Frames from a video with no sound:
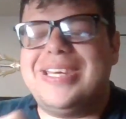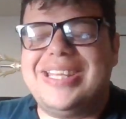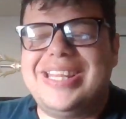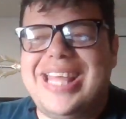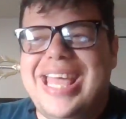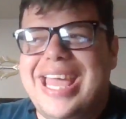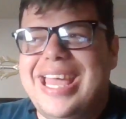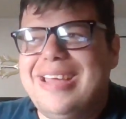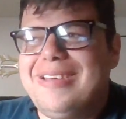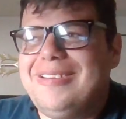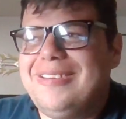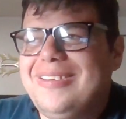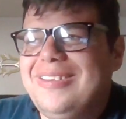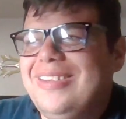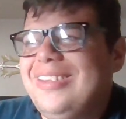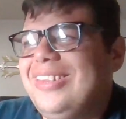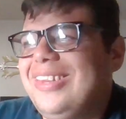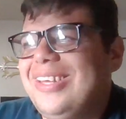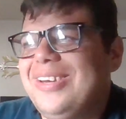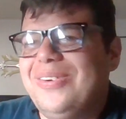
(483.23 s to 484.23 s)
me of that
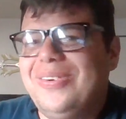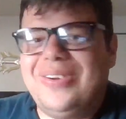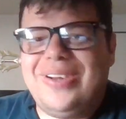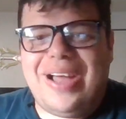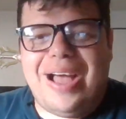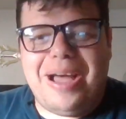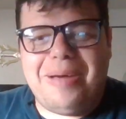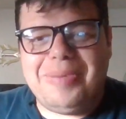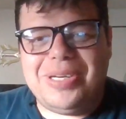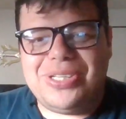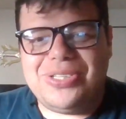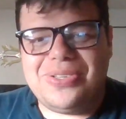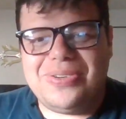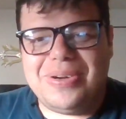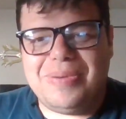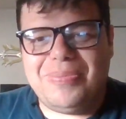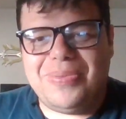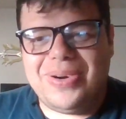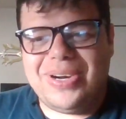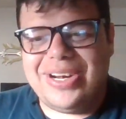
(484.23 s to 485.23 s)
little comic
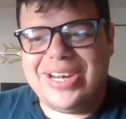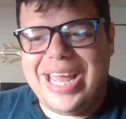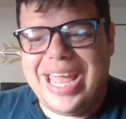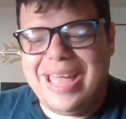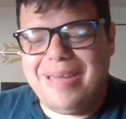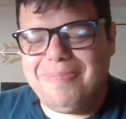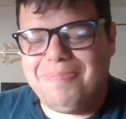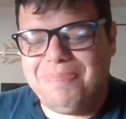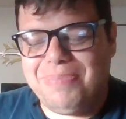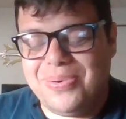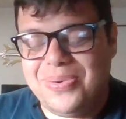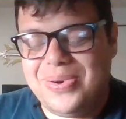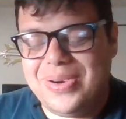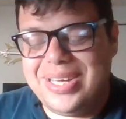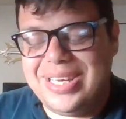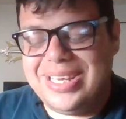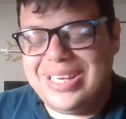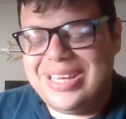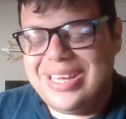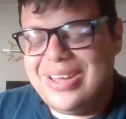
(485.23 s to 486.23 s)
strip where that
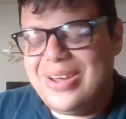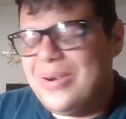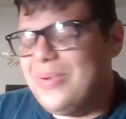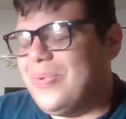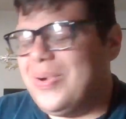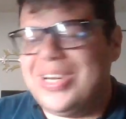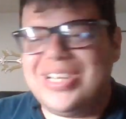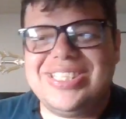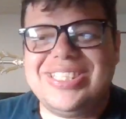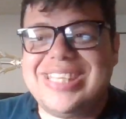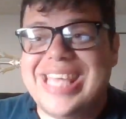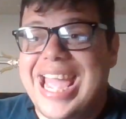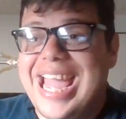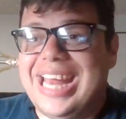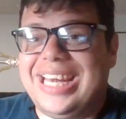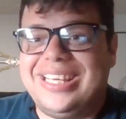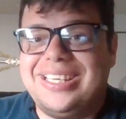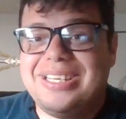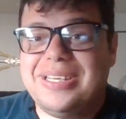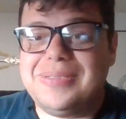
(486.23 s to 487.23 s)
boy, where his
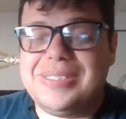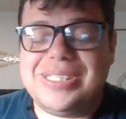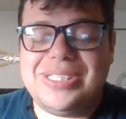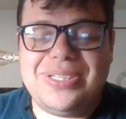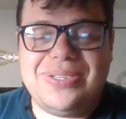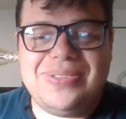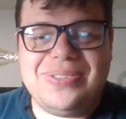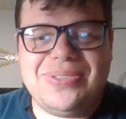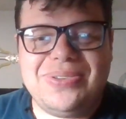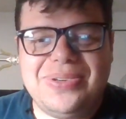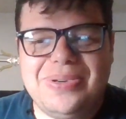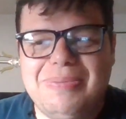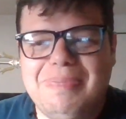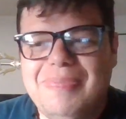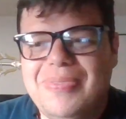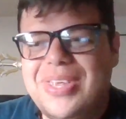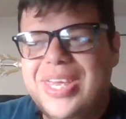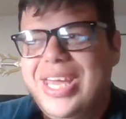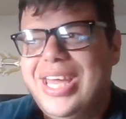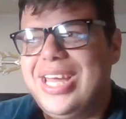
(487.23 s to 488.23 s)
dad comes into his room
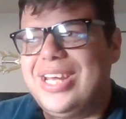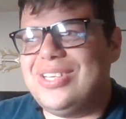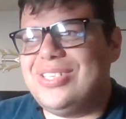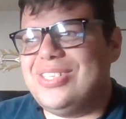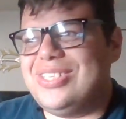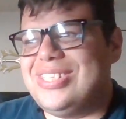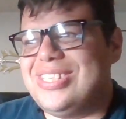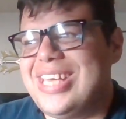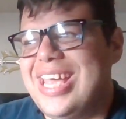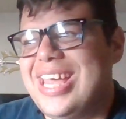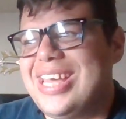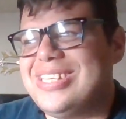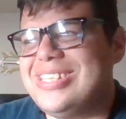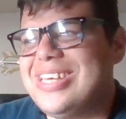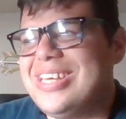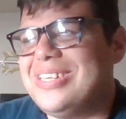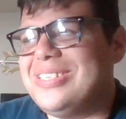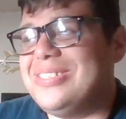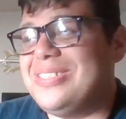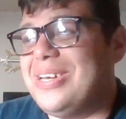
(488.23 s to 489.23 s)
and says,
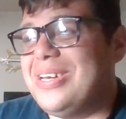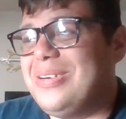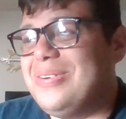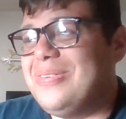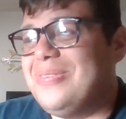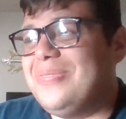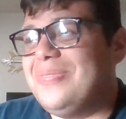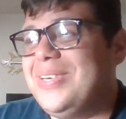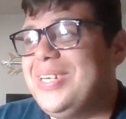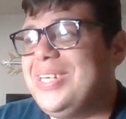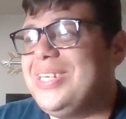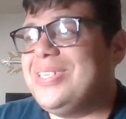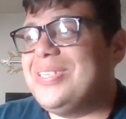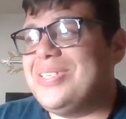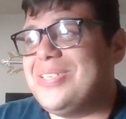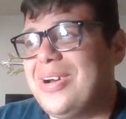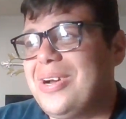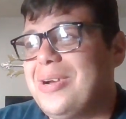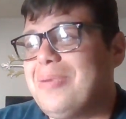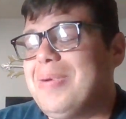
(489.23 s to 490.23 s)
Son, we need to
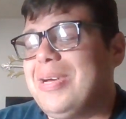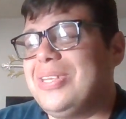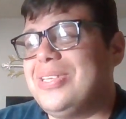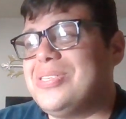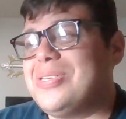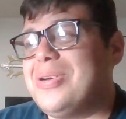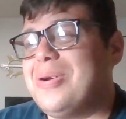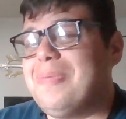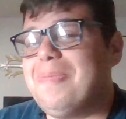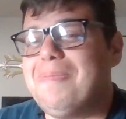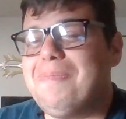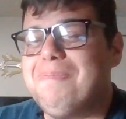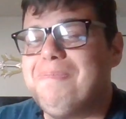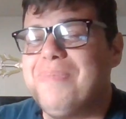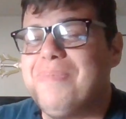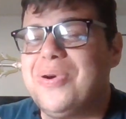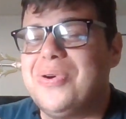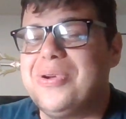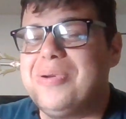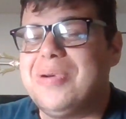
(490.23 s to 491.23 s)
talk about the certain
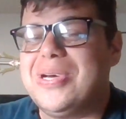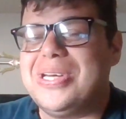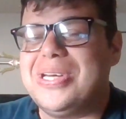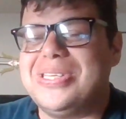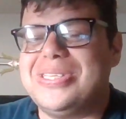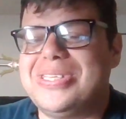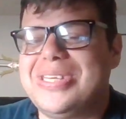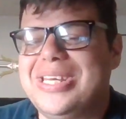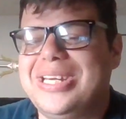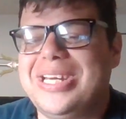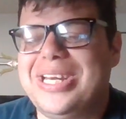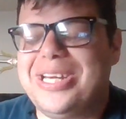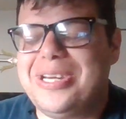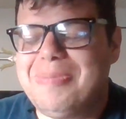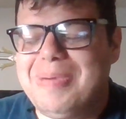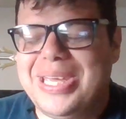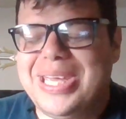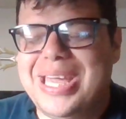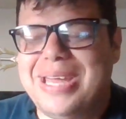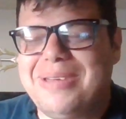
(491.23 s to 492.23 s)
Pokemons that you've
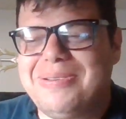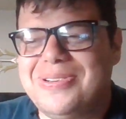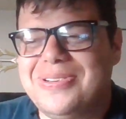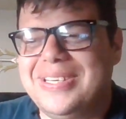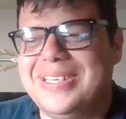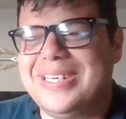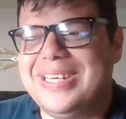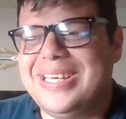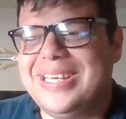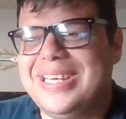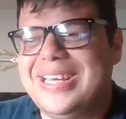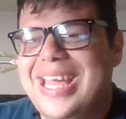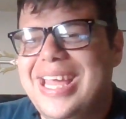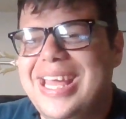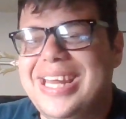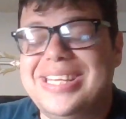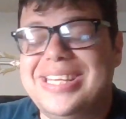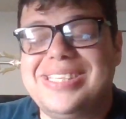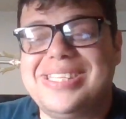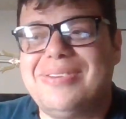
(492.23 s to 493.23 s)
been catching.
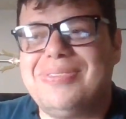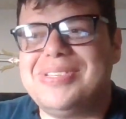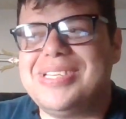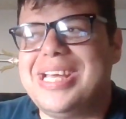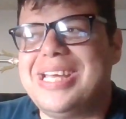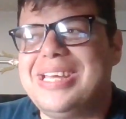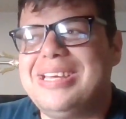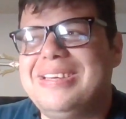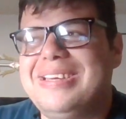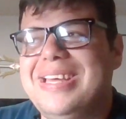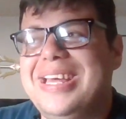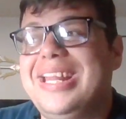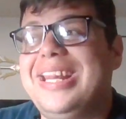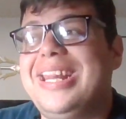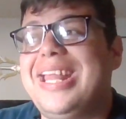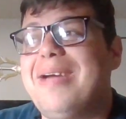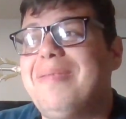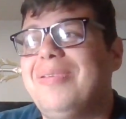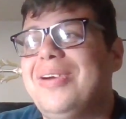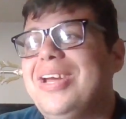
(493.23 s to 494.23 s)
And the son was like,
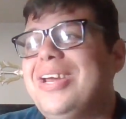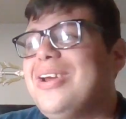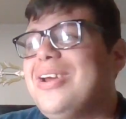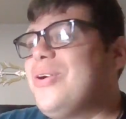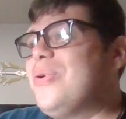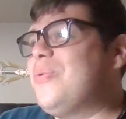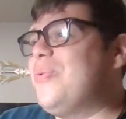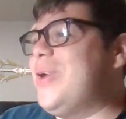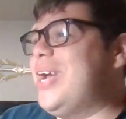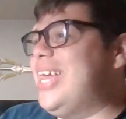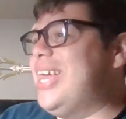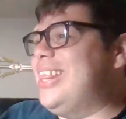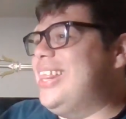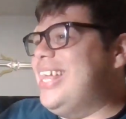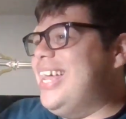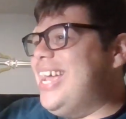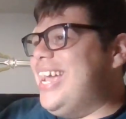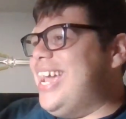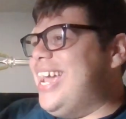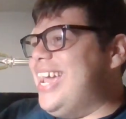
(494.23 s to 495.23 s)
Elaborate with
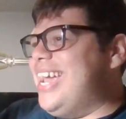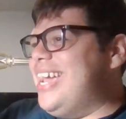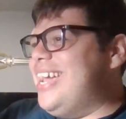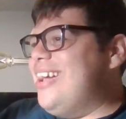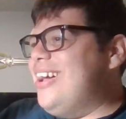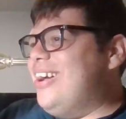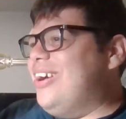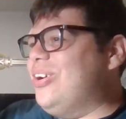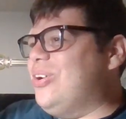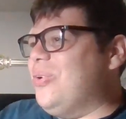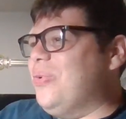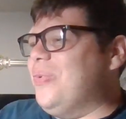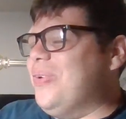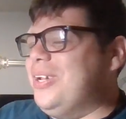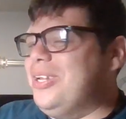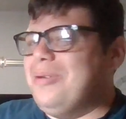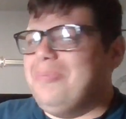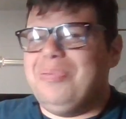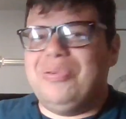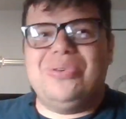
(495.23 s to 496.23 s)
a
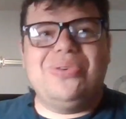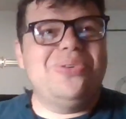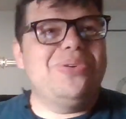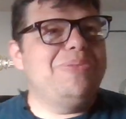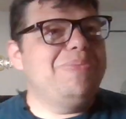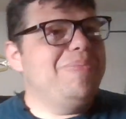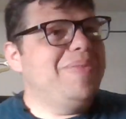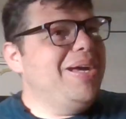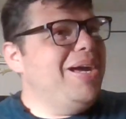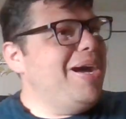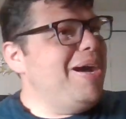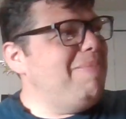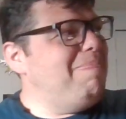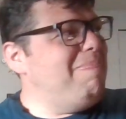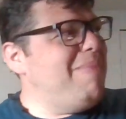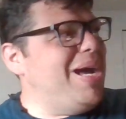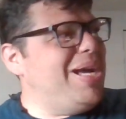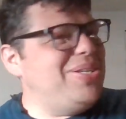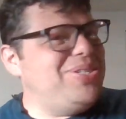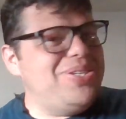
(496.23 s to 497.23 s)
Gorilla Boom, a
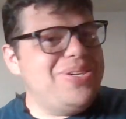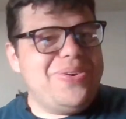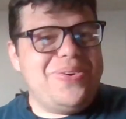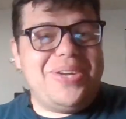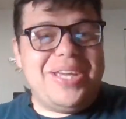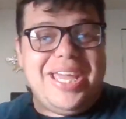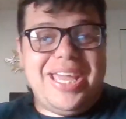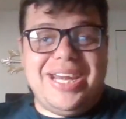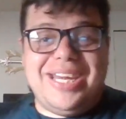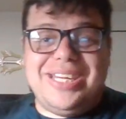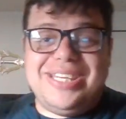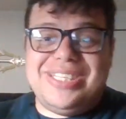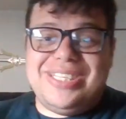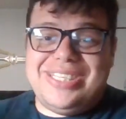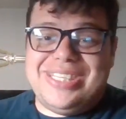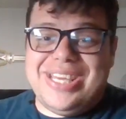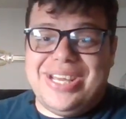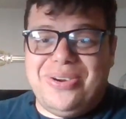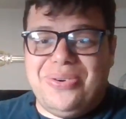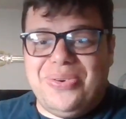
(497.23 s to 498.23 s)
Machoke, and an
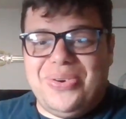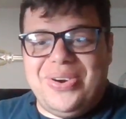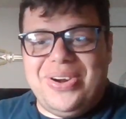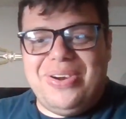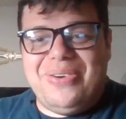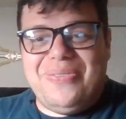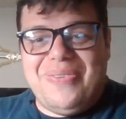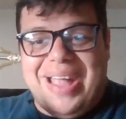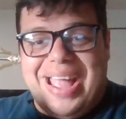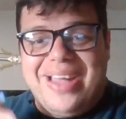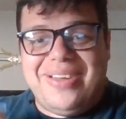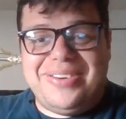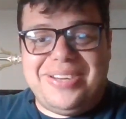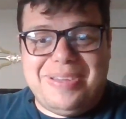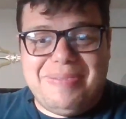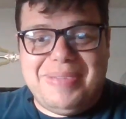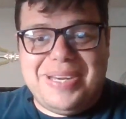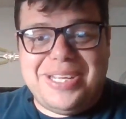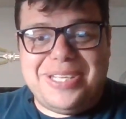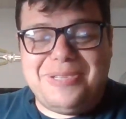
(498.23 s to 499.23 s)
Incineroar around
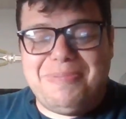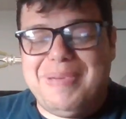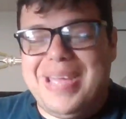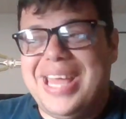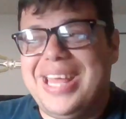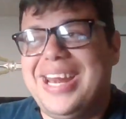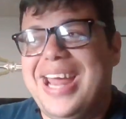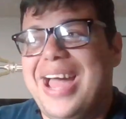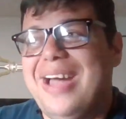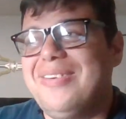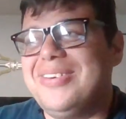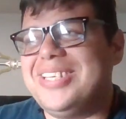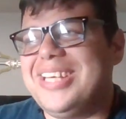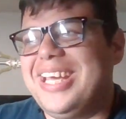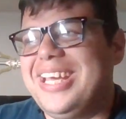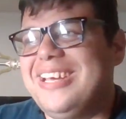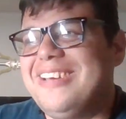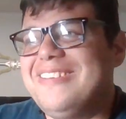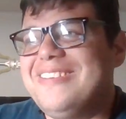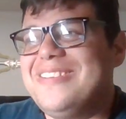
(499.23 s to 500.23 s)
him in his bed. I was
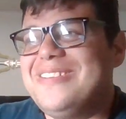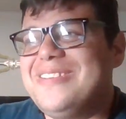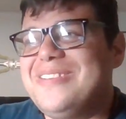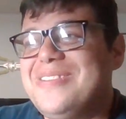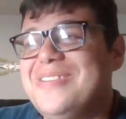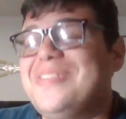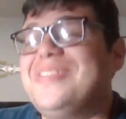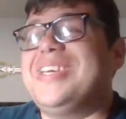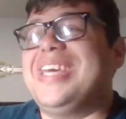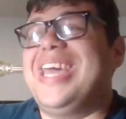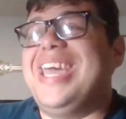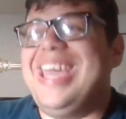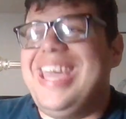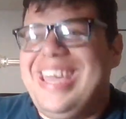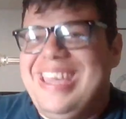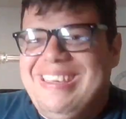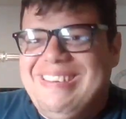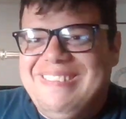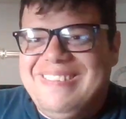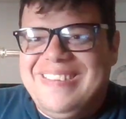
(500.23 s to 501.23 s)
like, Okay.